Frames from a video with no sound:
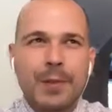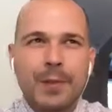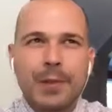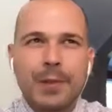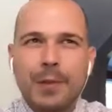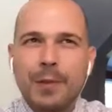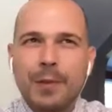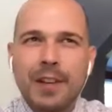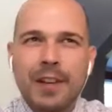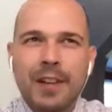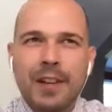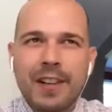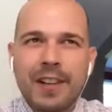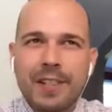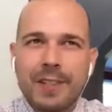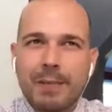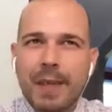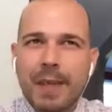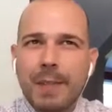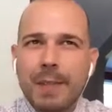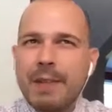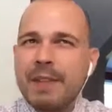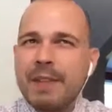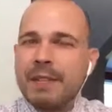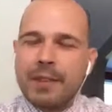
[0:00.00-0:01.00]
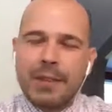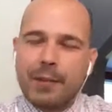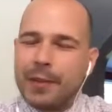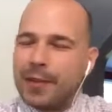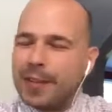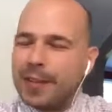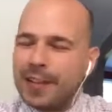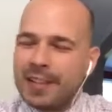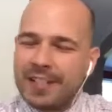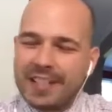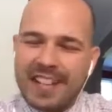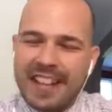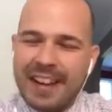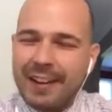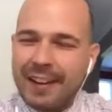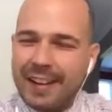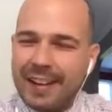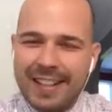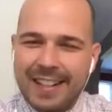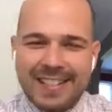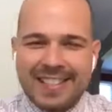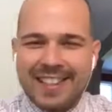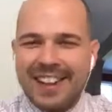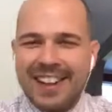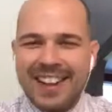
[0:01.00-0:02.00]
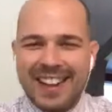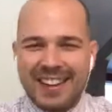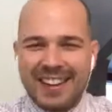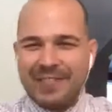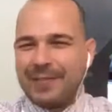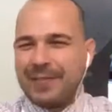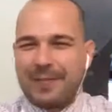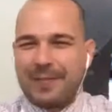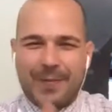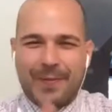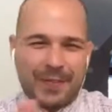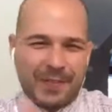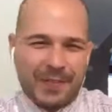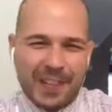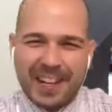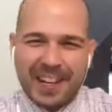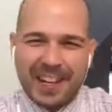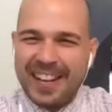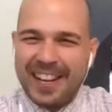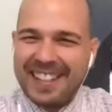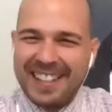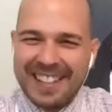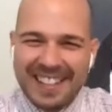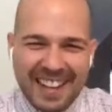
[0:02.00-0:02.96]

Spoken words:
2 years, maybe even 3 years now. I forgot.